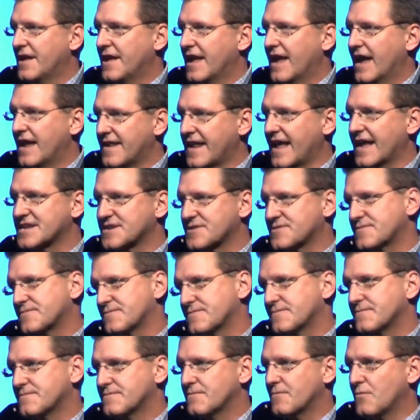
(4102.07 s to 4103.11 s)
And that's
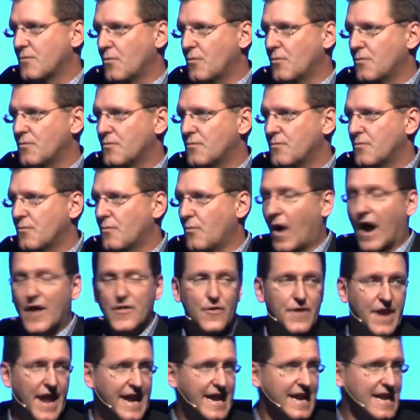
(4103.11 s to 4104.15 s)
why they're
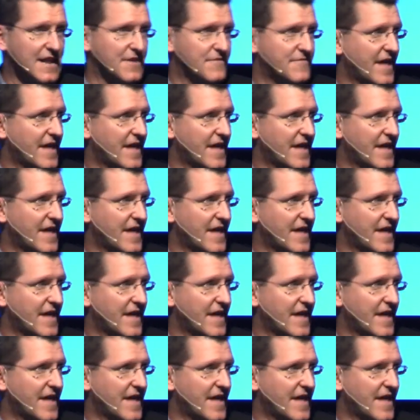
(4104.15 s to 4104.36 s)
negative.